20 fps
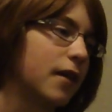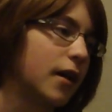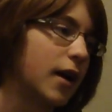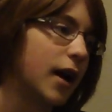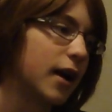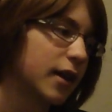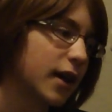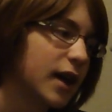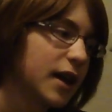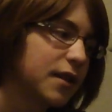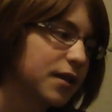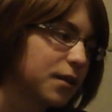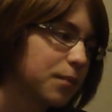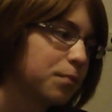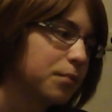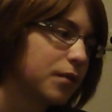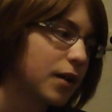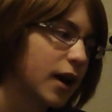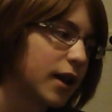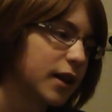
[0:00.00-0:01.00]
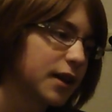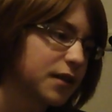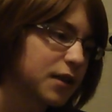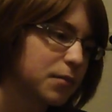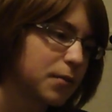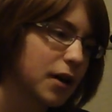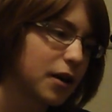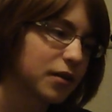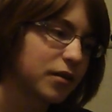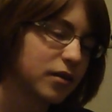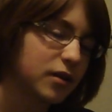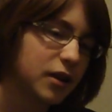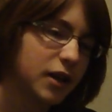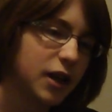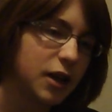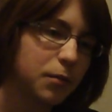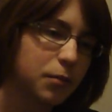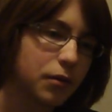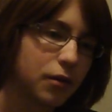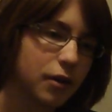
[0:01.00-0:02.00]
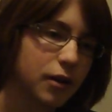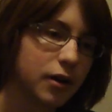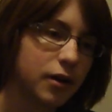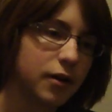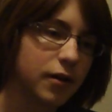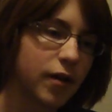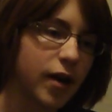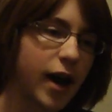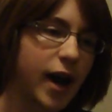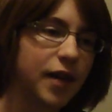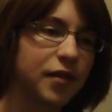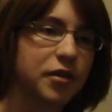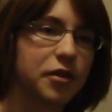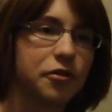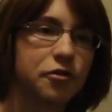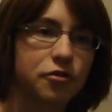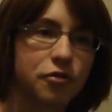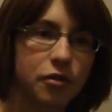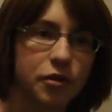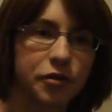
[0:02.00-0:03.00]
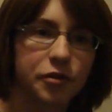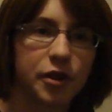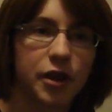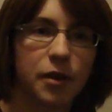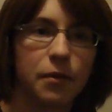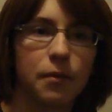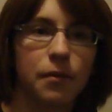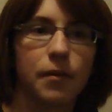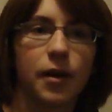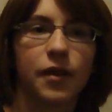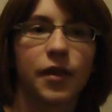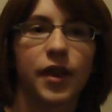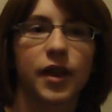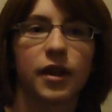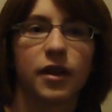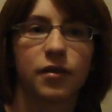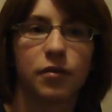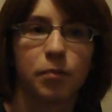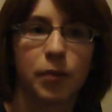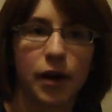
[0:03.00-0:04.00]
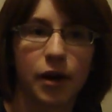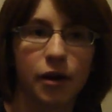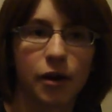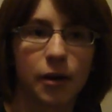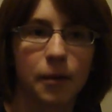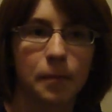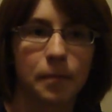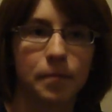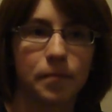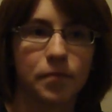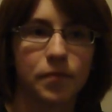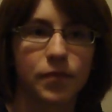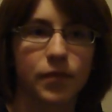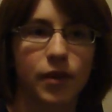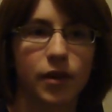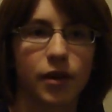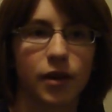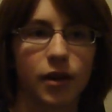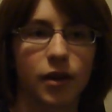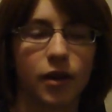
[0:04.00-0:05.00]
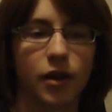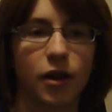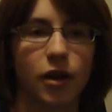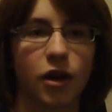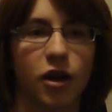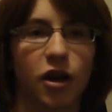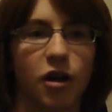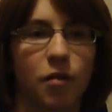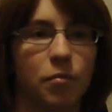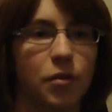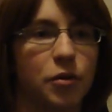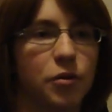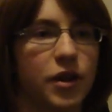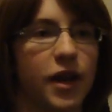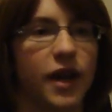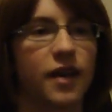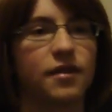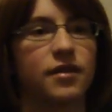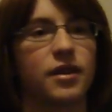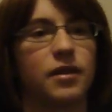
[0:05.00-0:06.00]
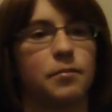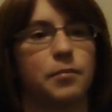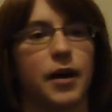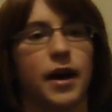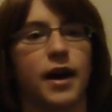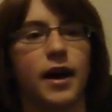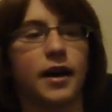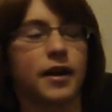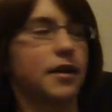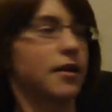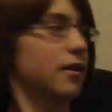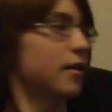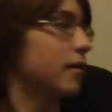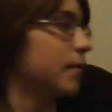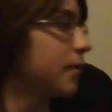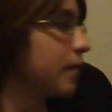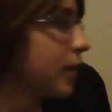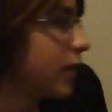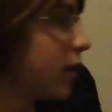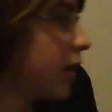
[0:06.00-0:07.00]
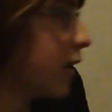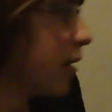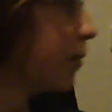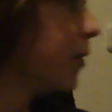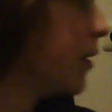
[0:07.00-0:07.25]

I like the I like the mouse and keyboard as control scheme I think it's better. But you can't sit back. Oh, let,